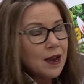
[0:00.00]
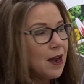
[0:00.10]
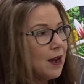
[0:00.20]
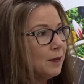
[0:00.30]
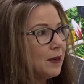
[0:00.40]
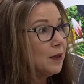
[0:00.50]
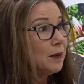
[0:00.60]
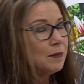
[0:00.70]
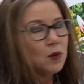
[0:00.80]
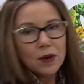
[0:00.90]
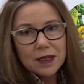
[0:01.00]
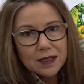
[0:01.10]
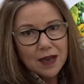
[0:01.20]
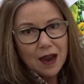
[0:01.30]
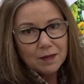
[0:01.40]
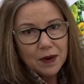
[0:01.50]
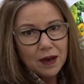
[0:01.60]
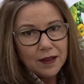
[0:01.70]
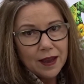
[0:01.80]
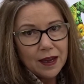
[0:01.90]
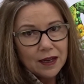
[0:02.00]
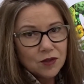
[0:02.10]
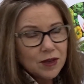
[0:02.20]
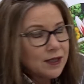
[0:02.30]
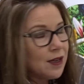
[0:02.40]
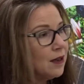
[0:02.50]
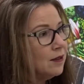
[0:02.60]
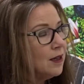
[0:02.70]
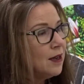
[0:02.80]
It had been pointed out by the hairdresser.